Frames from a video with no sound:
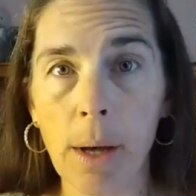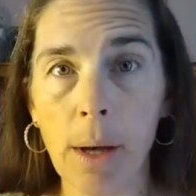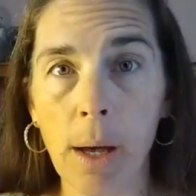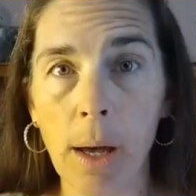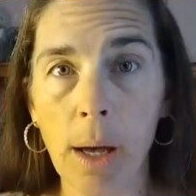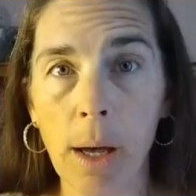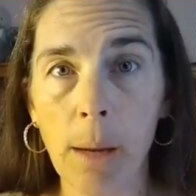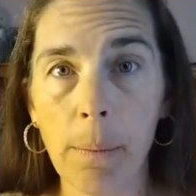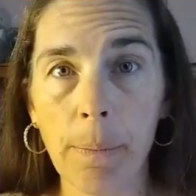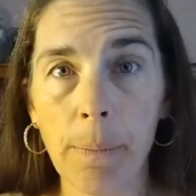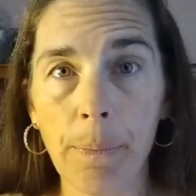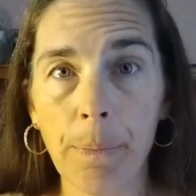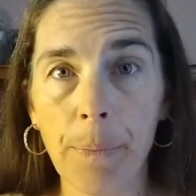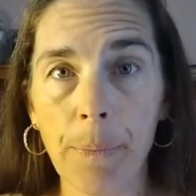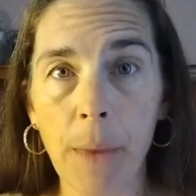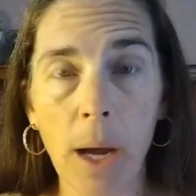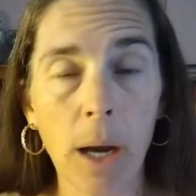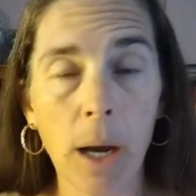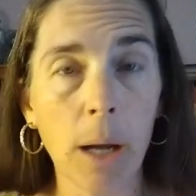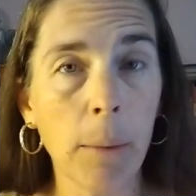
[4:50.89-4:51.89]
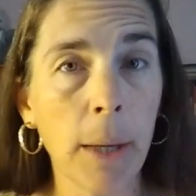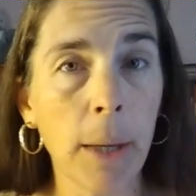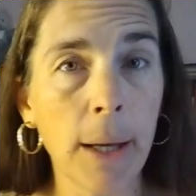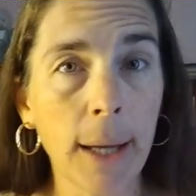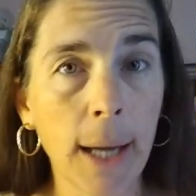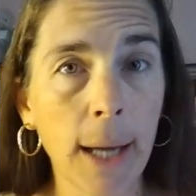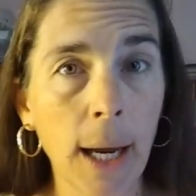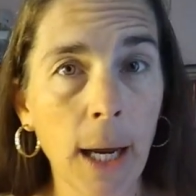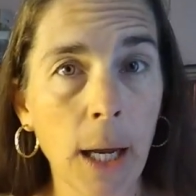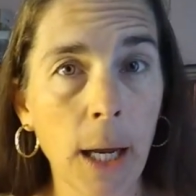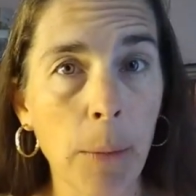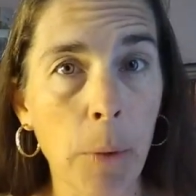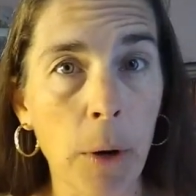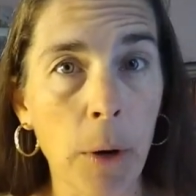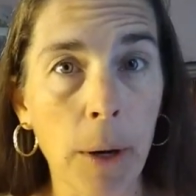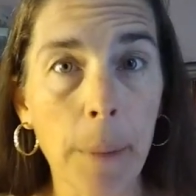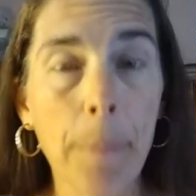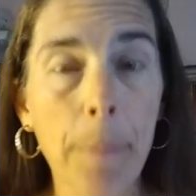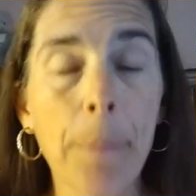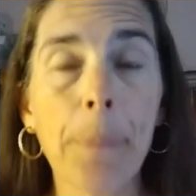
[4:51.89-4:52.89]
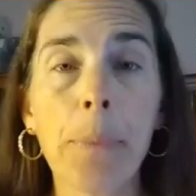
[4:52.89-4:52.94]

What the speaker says: I'm not going to be the king anymore.